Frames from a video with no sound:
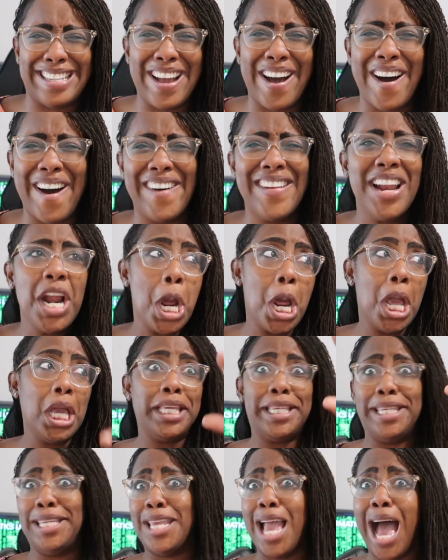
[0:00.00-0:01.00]
called. called,
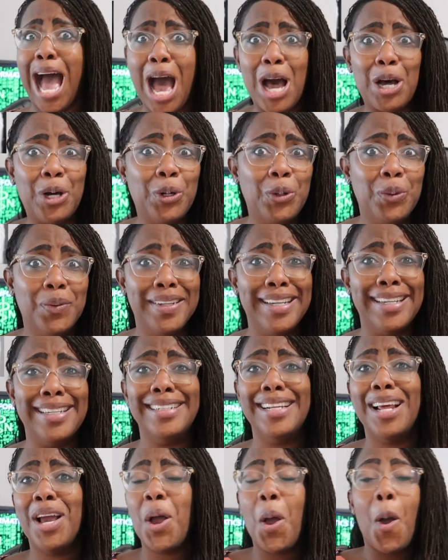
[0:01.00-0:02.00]

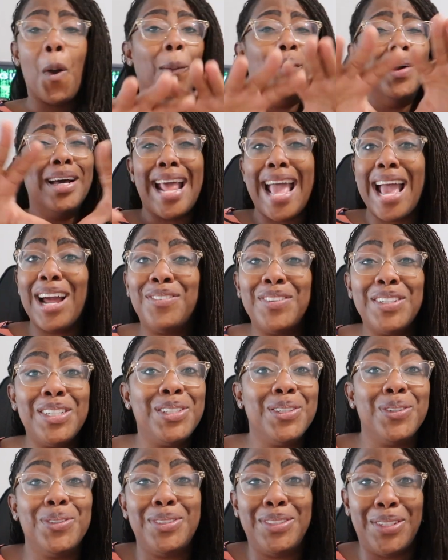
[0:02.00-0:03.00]
Yahooing, whatever
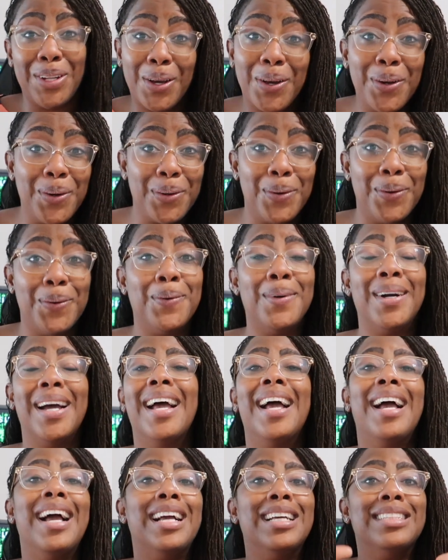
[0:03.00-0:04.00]
you do,
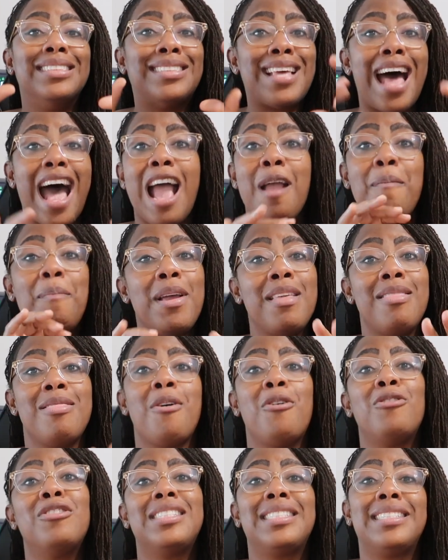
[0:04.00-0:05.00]
type in
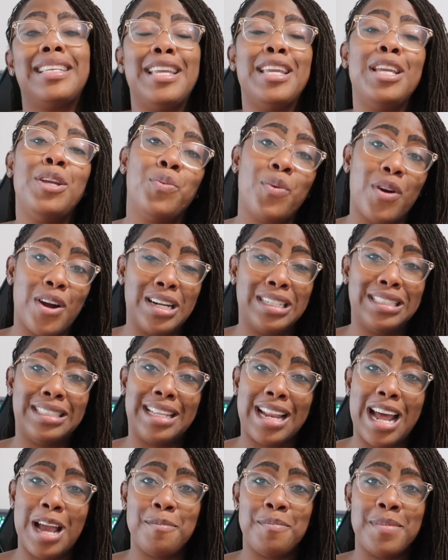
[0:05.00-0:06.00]
those keywords
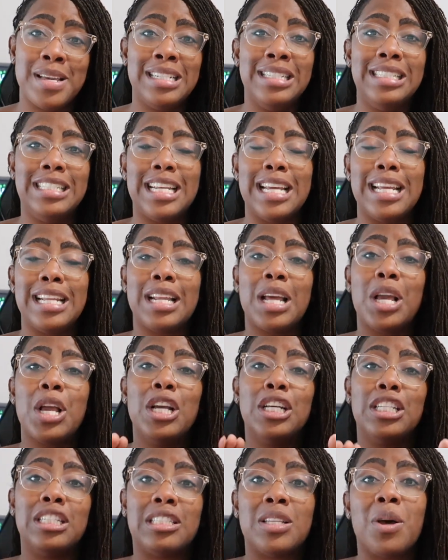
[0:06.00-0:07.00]
that I mentioned
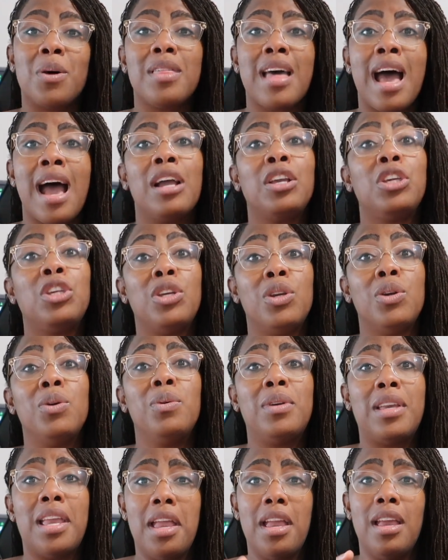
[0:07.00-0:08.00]
so that you
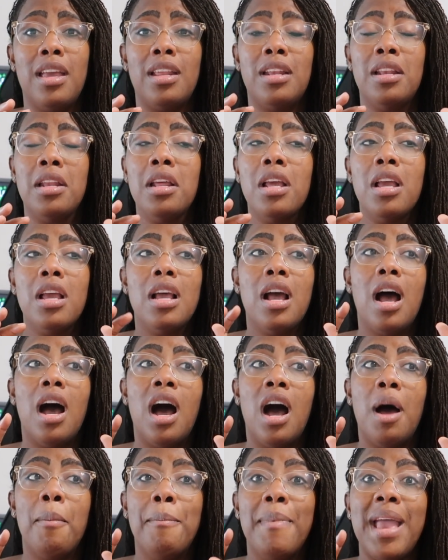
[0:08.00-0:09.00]
can
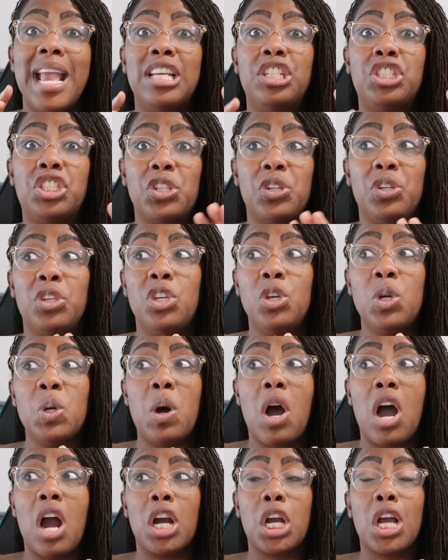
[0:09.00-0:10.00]
uh, make sure you
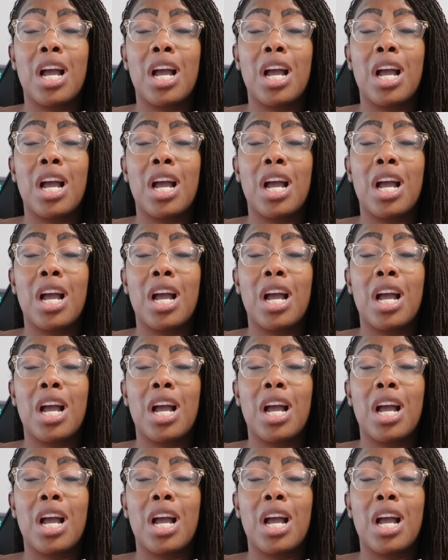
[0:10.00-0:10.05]
are